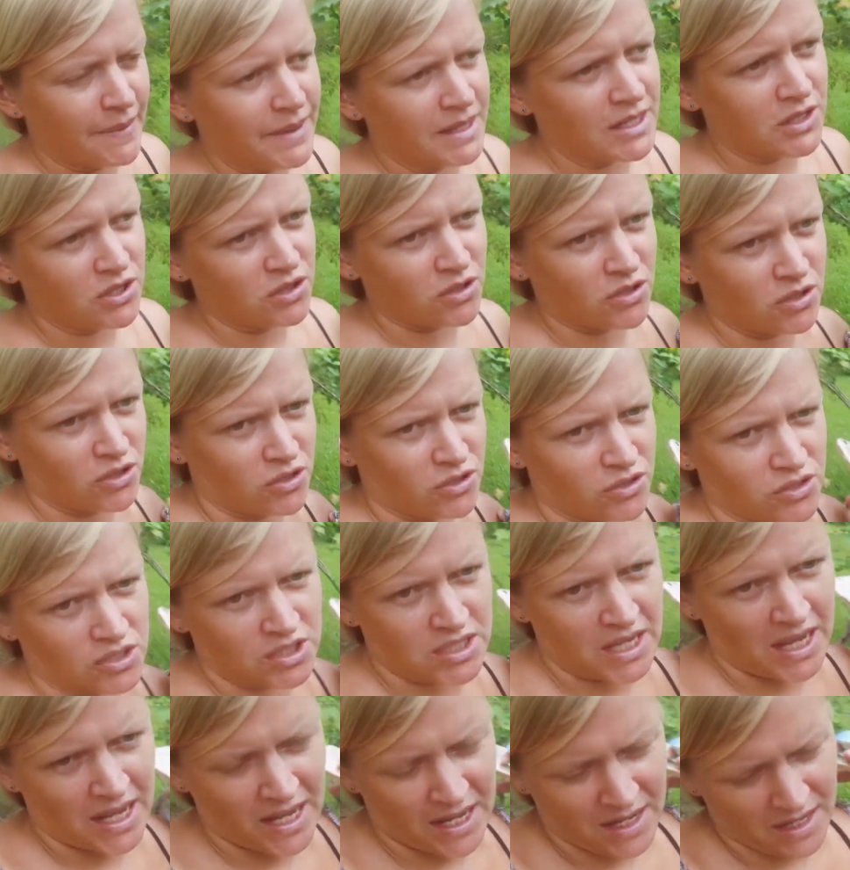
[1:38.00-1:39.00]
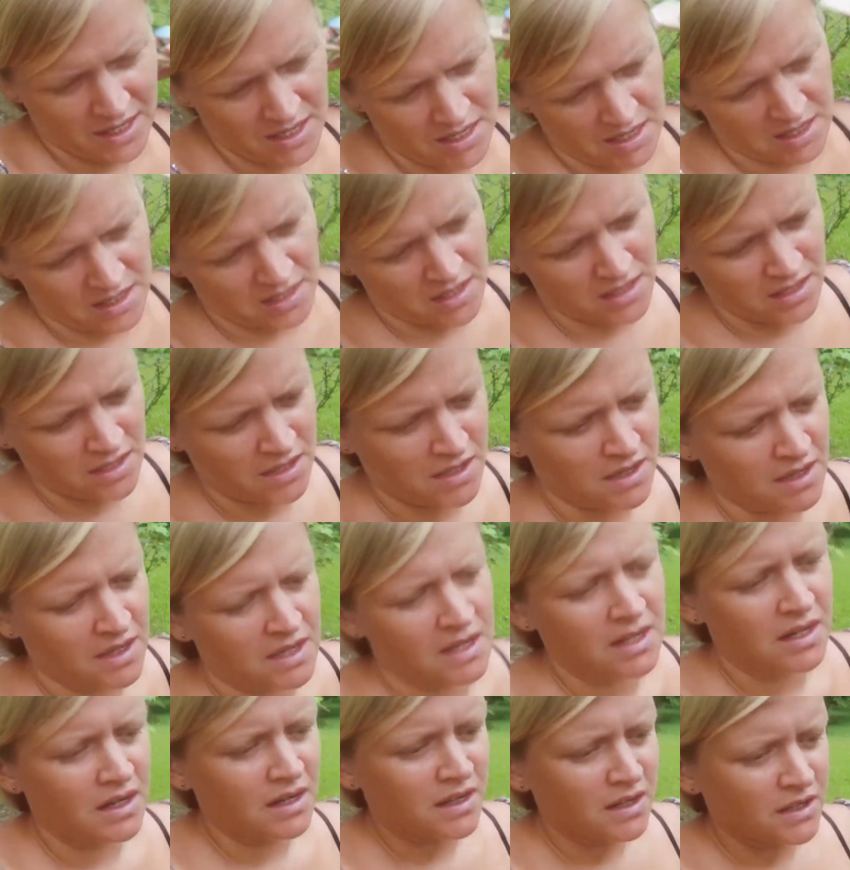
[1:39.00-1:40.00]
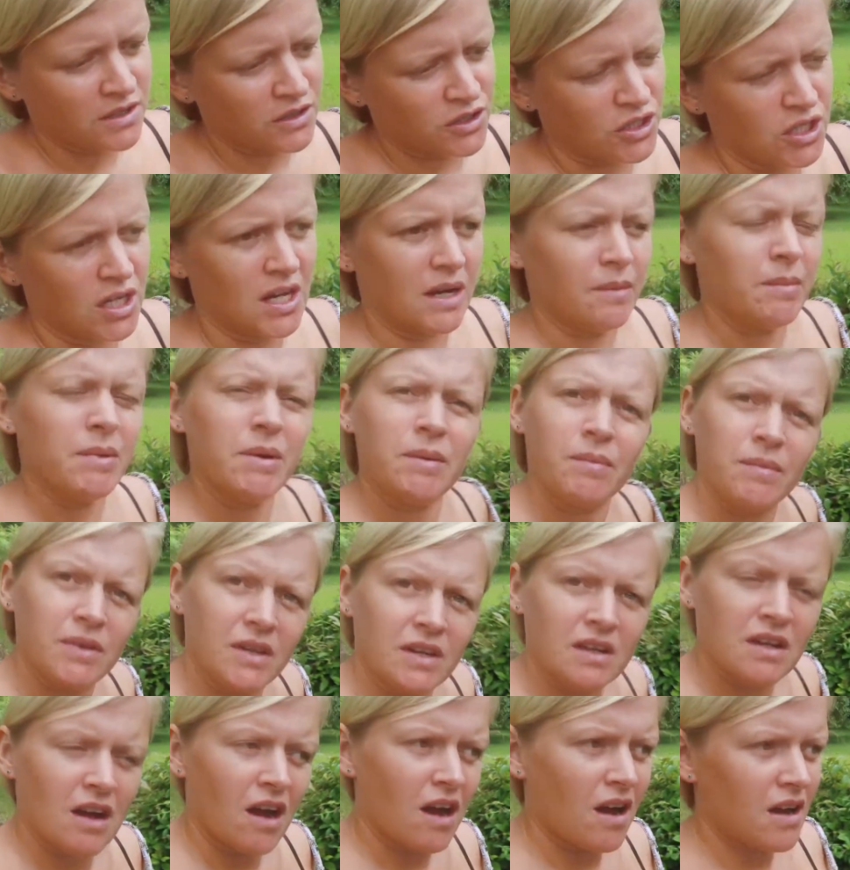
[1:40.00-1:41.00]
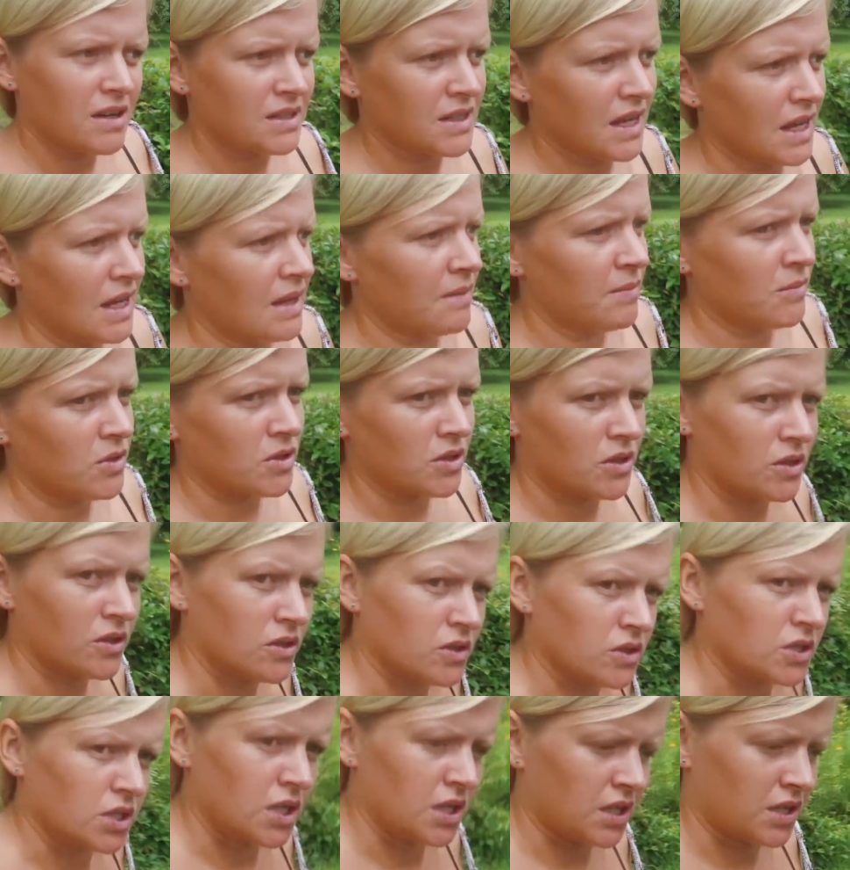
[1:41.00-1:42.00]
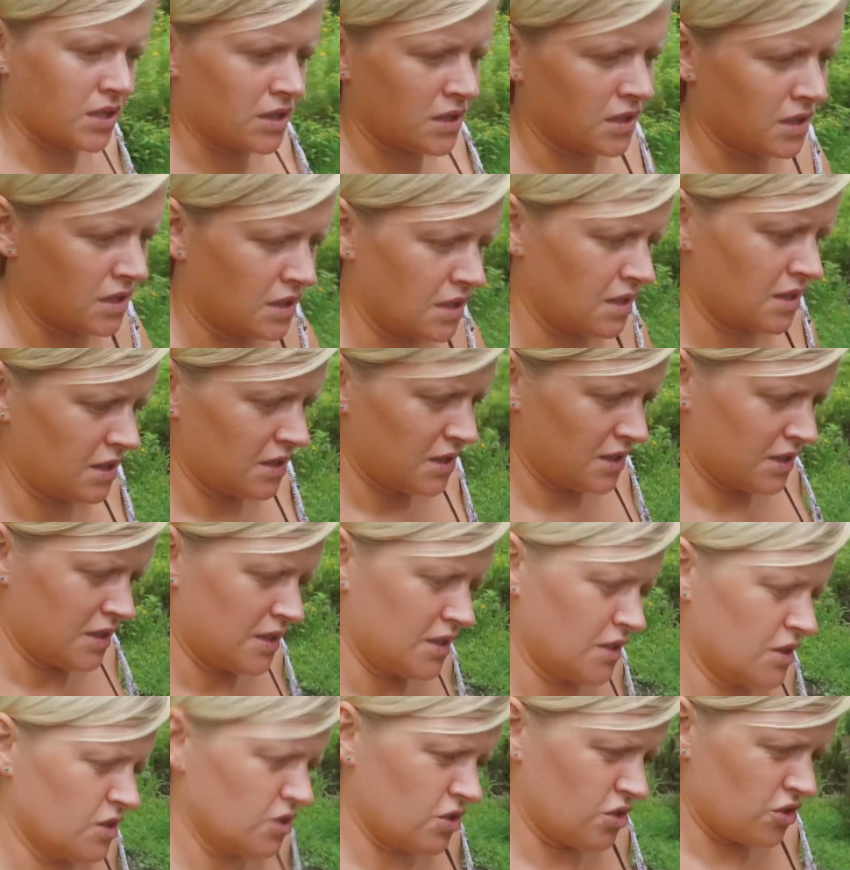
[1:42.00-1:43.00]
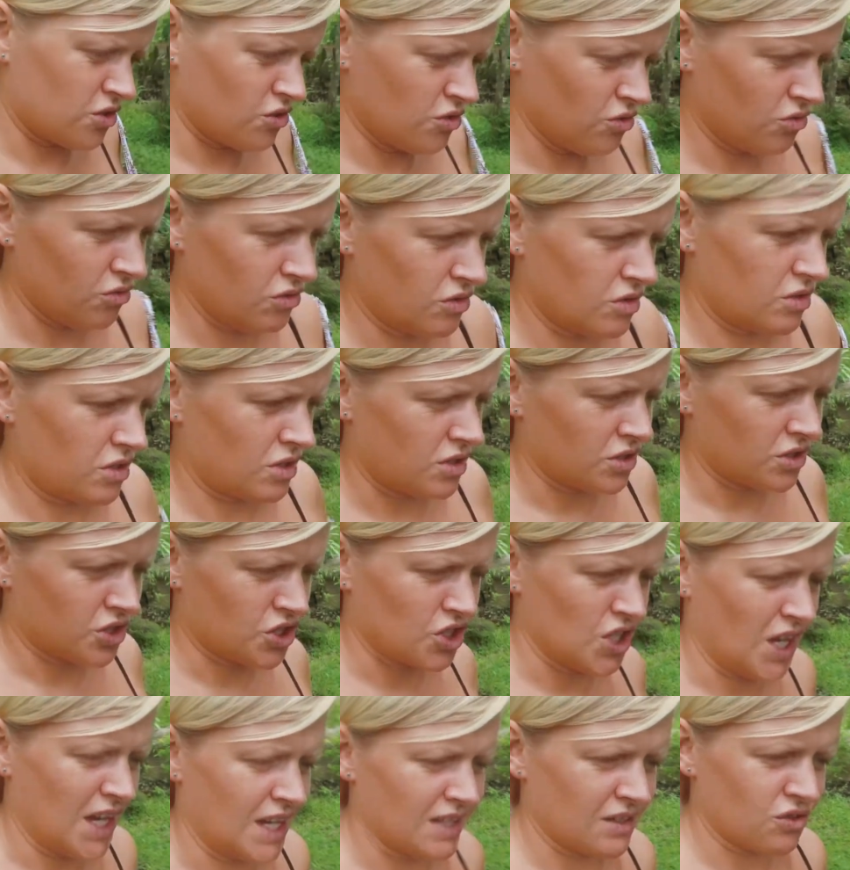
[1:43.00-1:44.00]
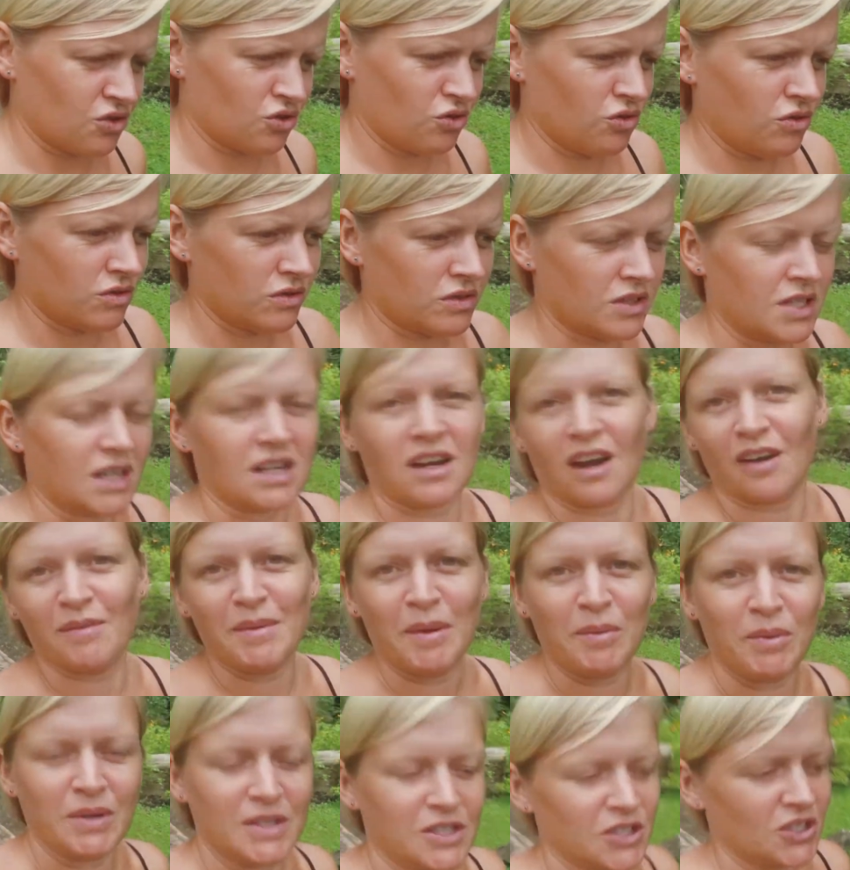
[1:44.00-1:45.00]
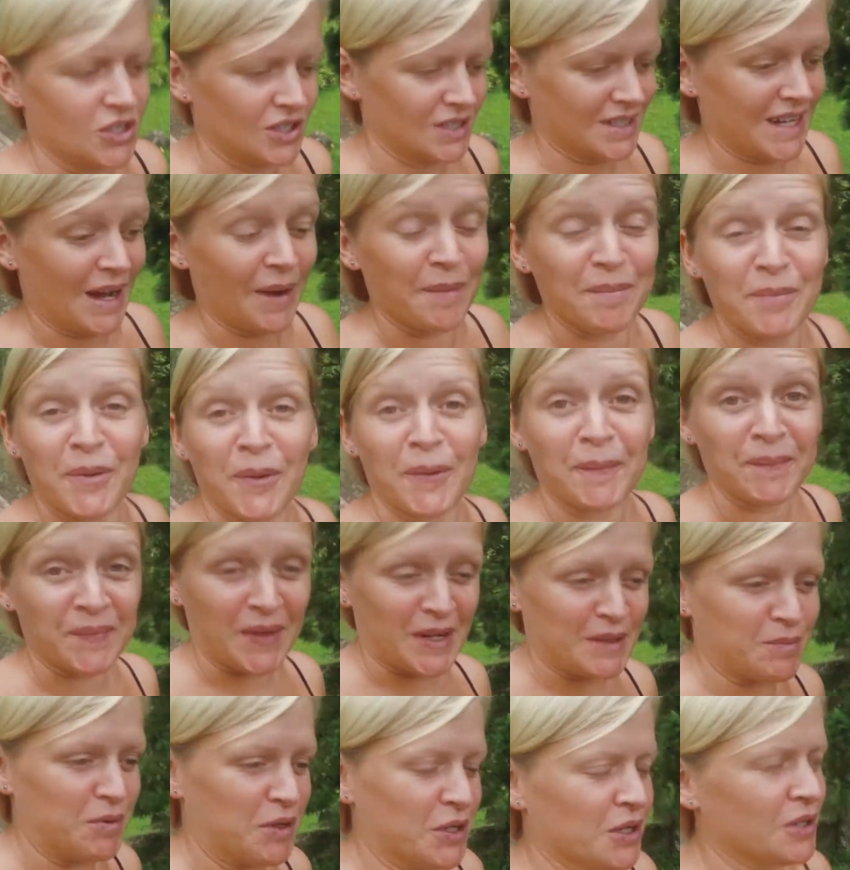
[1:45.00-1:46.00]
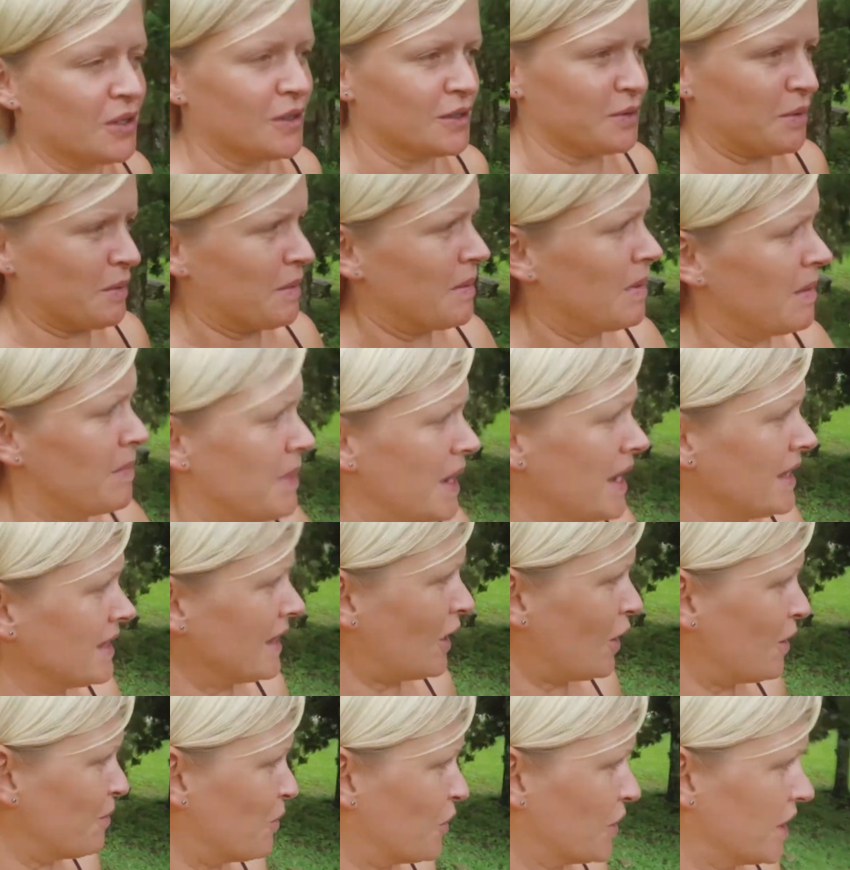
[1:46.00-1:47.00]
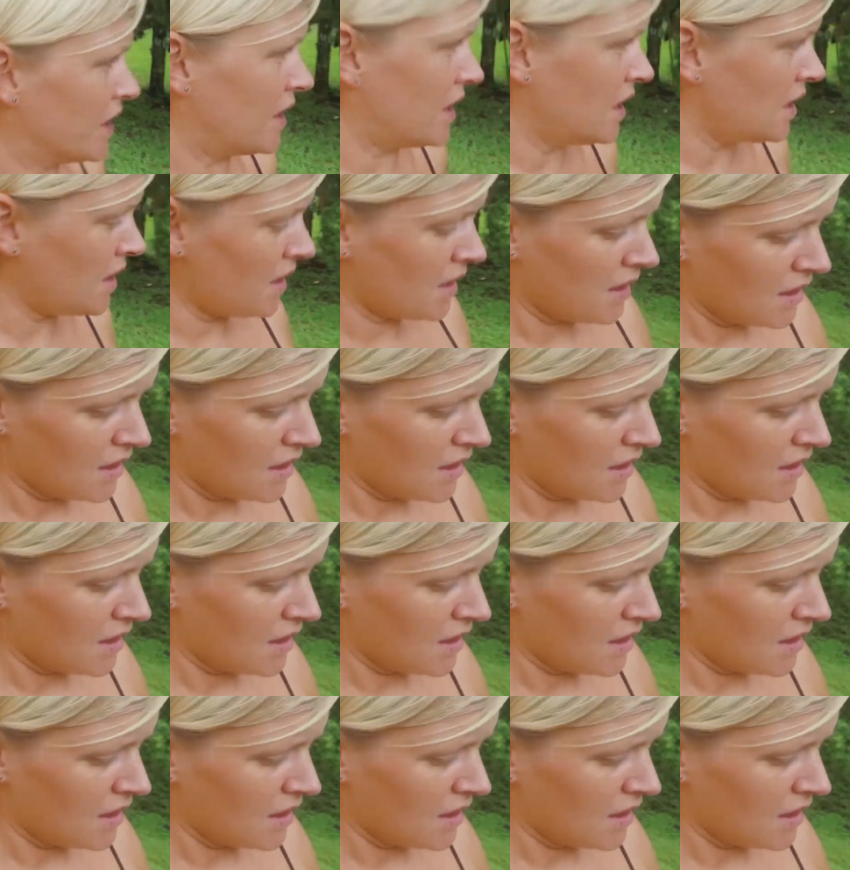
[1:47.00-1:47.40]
taught us a German card game called Schnutz. I can't remember what it's called now, but that's pretty cool. So we've been playing that all morning.